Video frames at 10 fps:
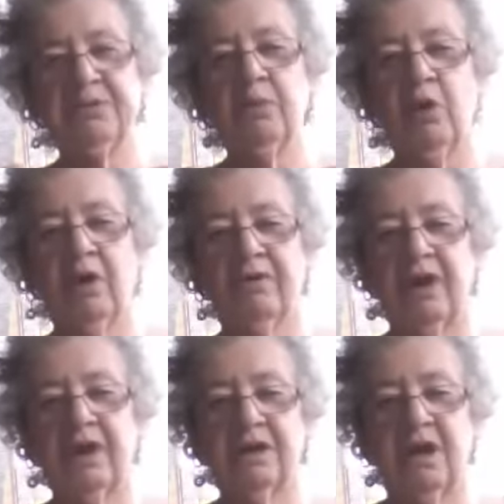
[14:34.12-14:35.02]
more
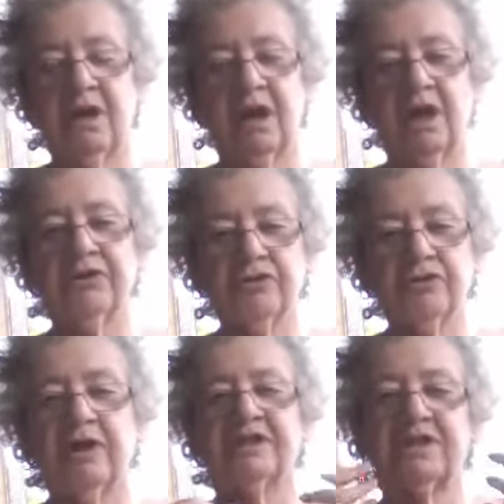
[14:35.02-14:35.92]

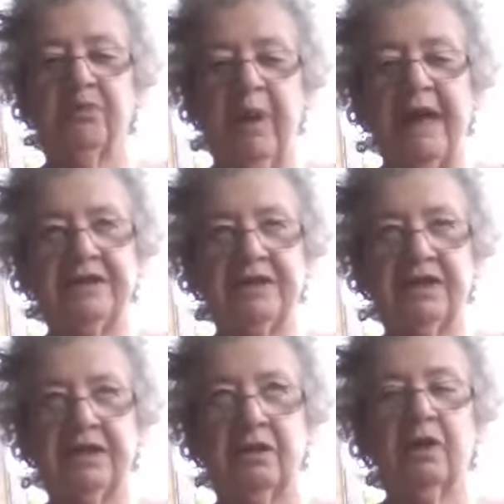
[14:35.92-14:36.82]
interested in
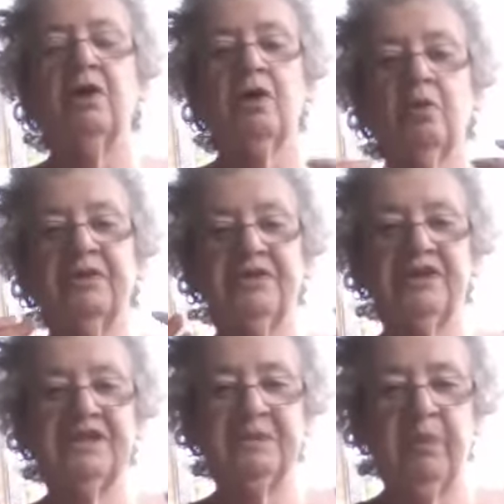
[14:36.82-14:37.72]
painting with these
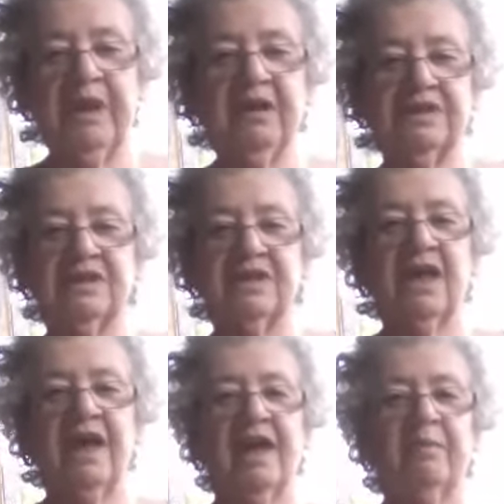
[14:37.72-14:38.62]
pigments than
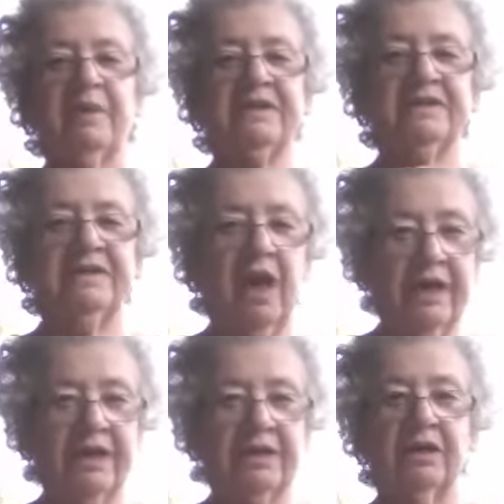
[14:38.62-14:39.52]
I am in
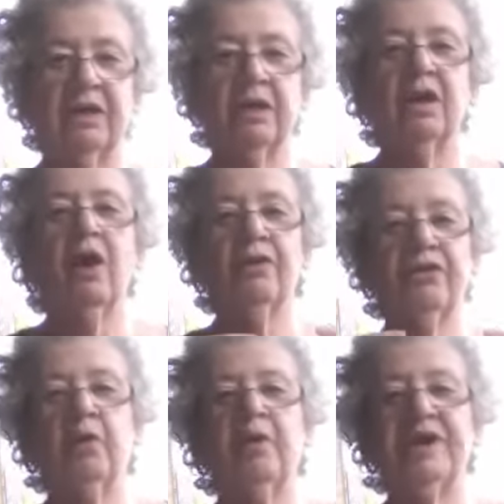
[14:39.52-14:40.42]
dyeing.
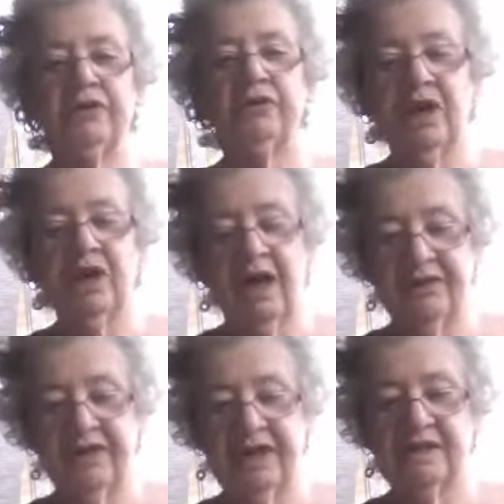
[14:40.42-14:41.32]
Although I do dye
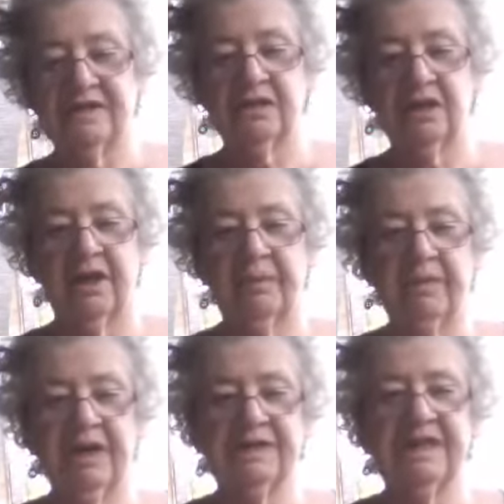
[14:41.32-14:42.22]
things,
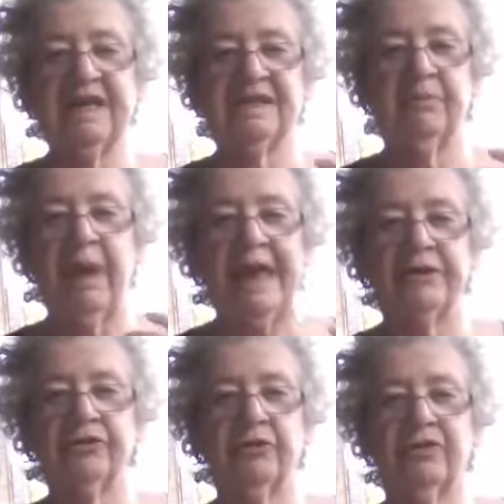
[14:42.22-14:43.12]
it's as a
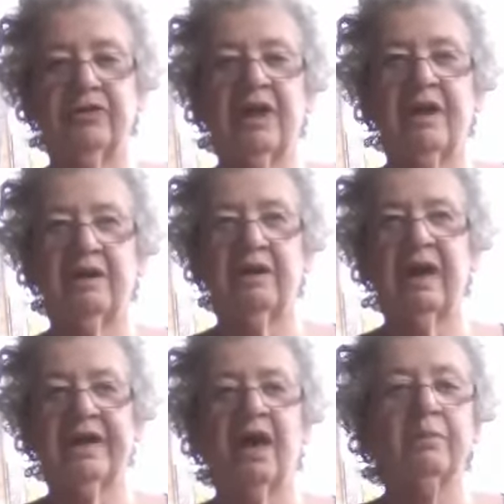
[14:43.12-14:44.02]
painter that I
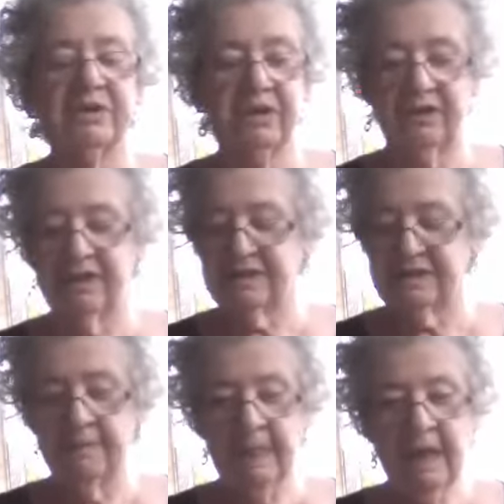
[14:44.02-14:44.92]
come to this.
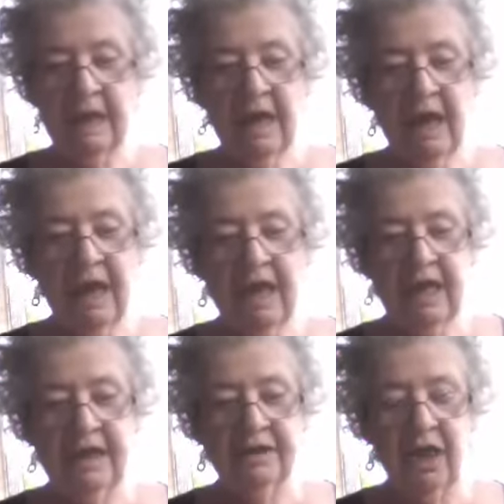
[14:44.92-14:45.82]
And